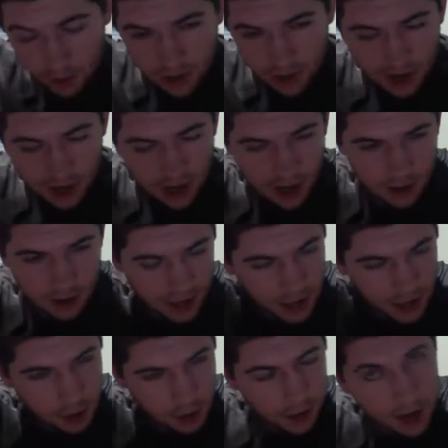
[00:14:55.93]
and
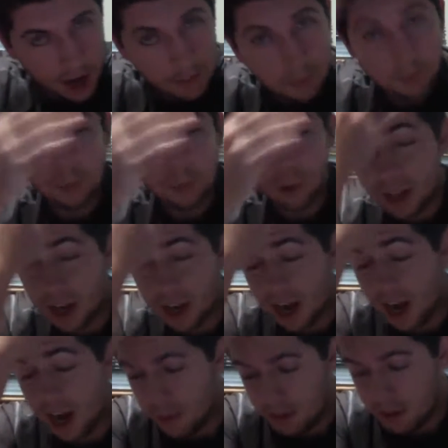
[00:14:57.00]
no, I'm really
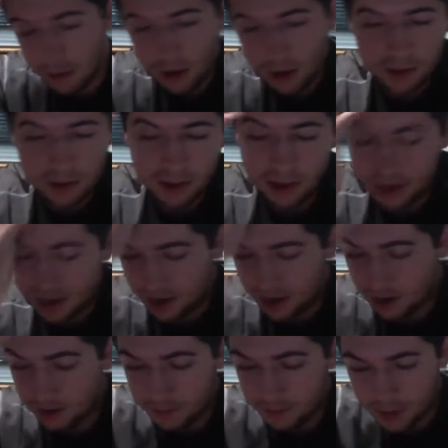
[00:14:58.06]
happy about
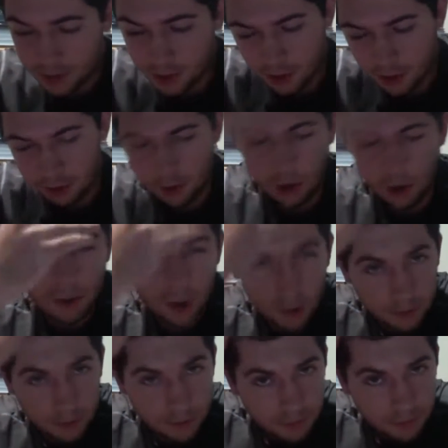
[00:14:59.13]
the Tony Romo
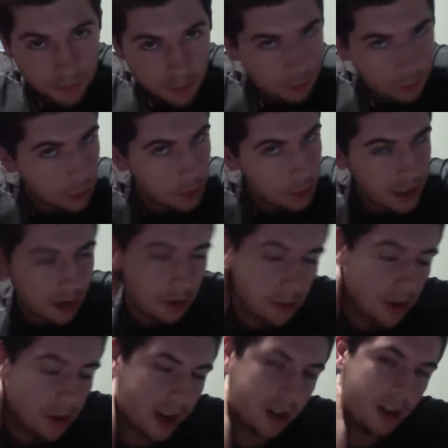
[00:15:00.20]
rumors coming
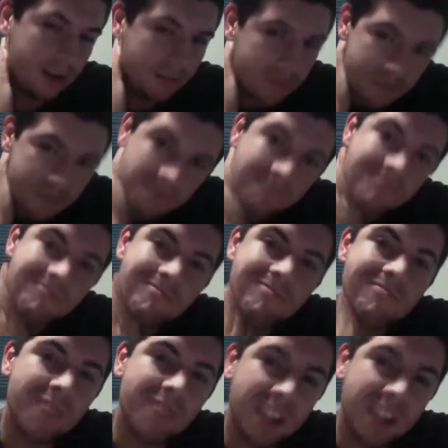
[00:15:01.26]
back up because I